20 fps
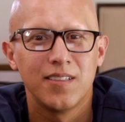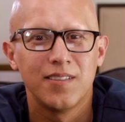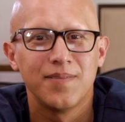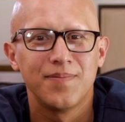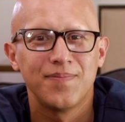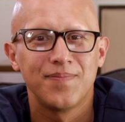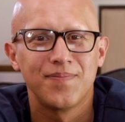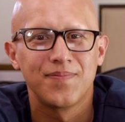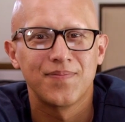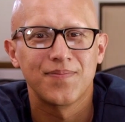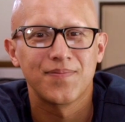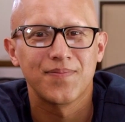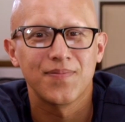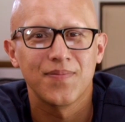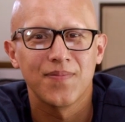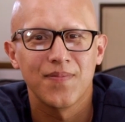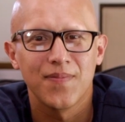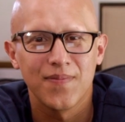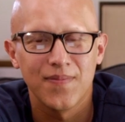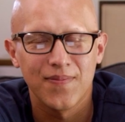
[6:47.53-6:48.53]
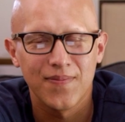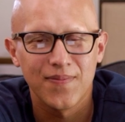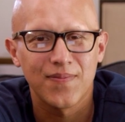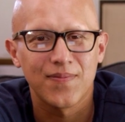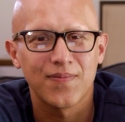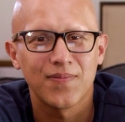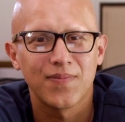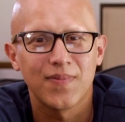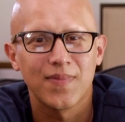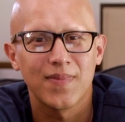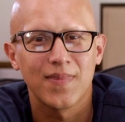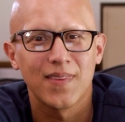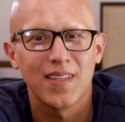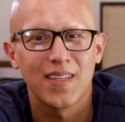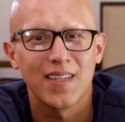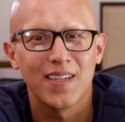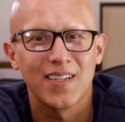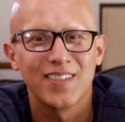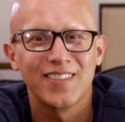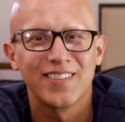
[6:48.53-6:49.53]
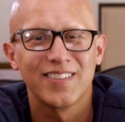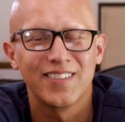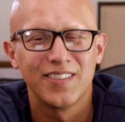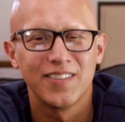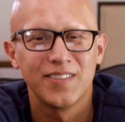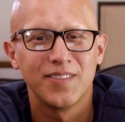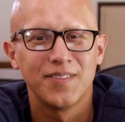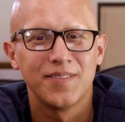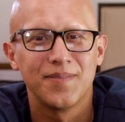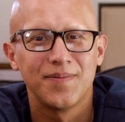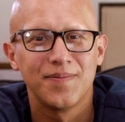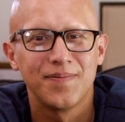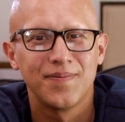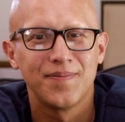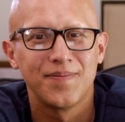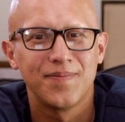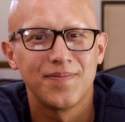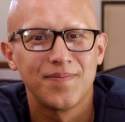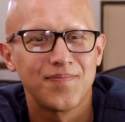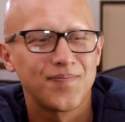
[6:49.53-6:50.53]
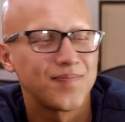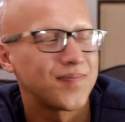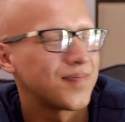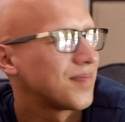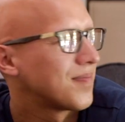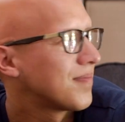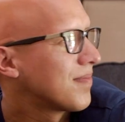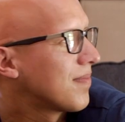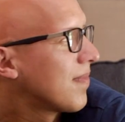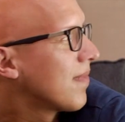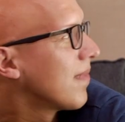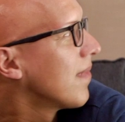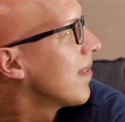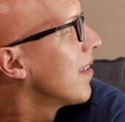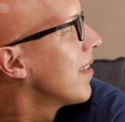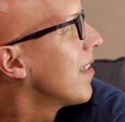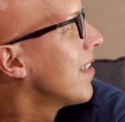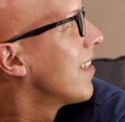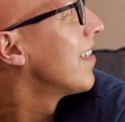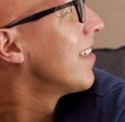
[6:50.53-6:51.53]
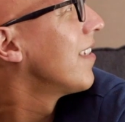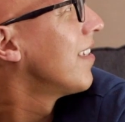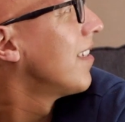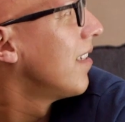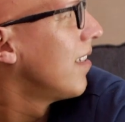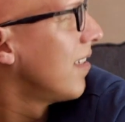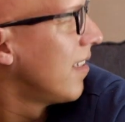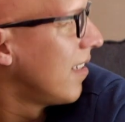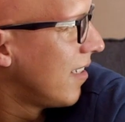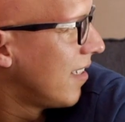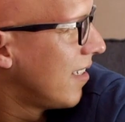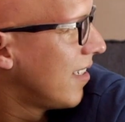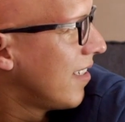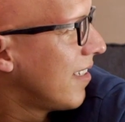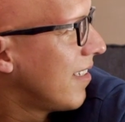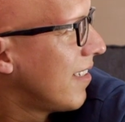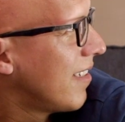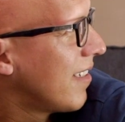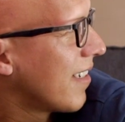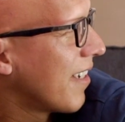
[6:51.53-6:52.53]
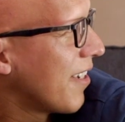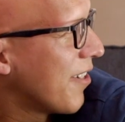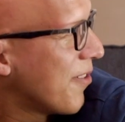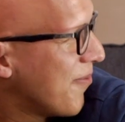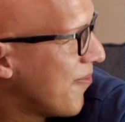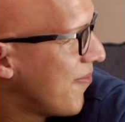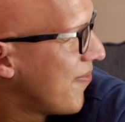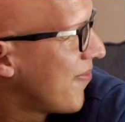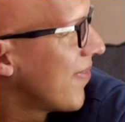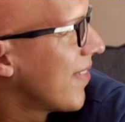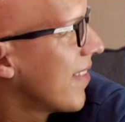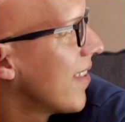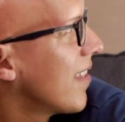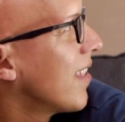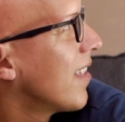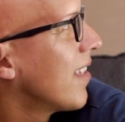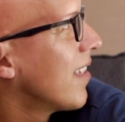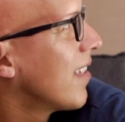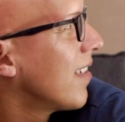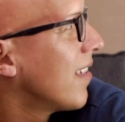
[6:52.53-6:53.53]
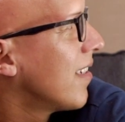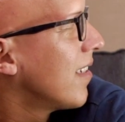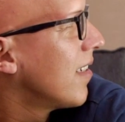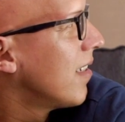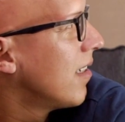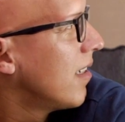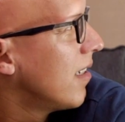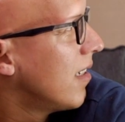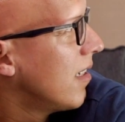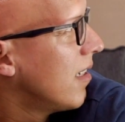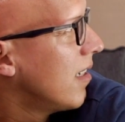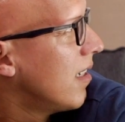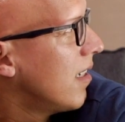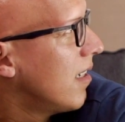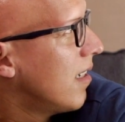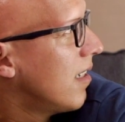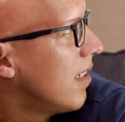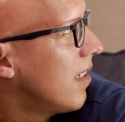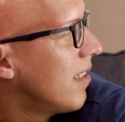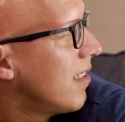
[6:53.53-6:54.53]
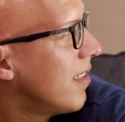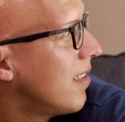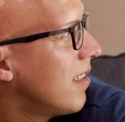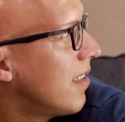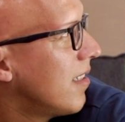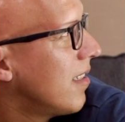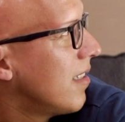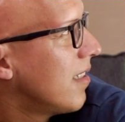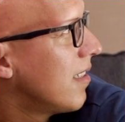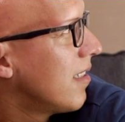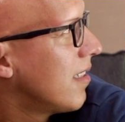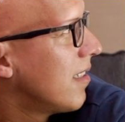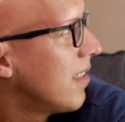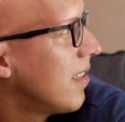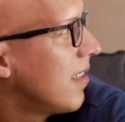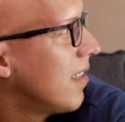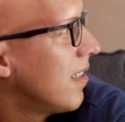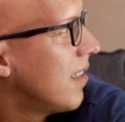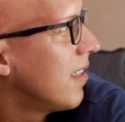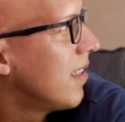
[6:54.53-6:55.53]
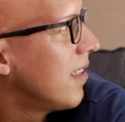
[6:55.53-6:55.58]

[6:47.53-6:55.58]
(not speaking)